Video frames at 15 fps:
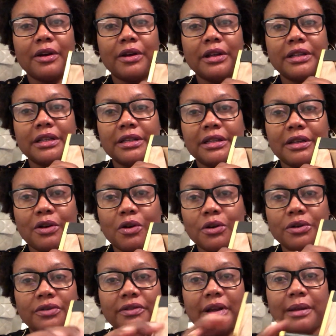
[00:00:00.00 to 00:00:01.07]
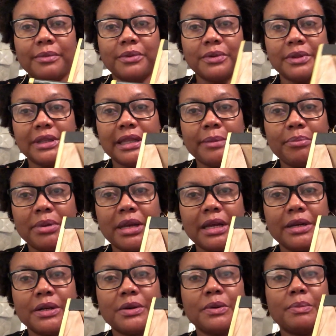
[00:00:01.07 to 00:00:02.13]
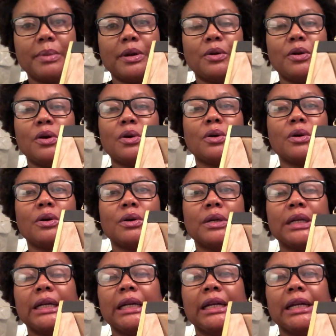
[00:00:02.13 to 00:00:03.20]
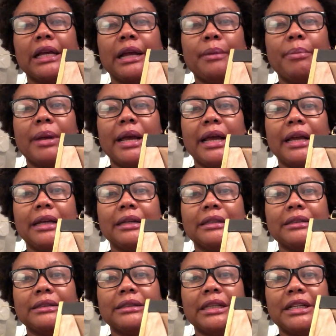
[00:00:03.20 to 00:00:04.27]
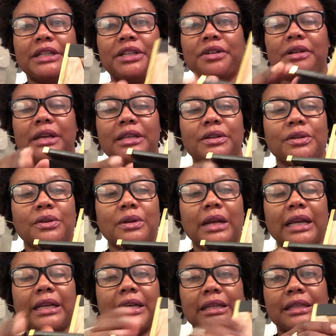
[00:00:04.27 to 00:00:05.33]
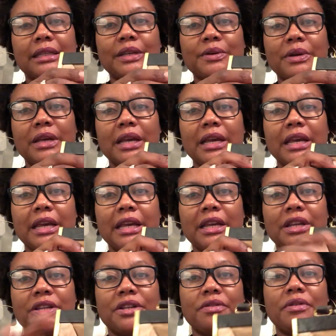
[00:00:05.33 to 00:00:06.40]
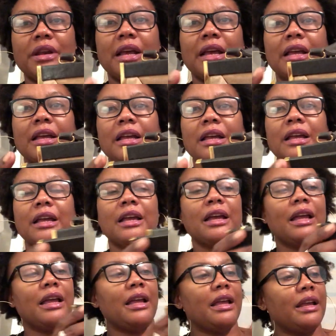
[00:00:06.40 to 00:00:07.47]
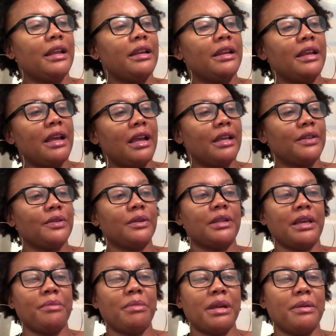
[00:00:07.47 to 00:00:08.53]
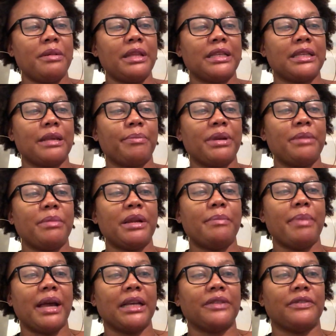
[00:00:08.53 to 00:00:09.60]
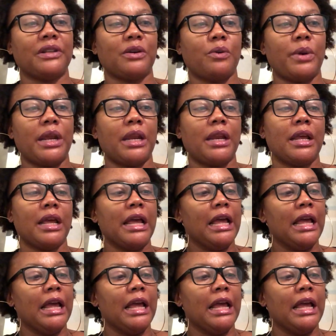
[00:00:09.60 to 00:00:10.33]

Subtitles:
is it the coat of arms or stamping? I don't know, or logo. But the interior is also like a silky interior. And yeah, so this company made bags for the Queen.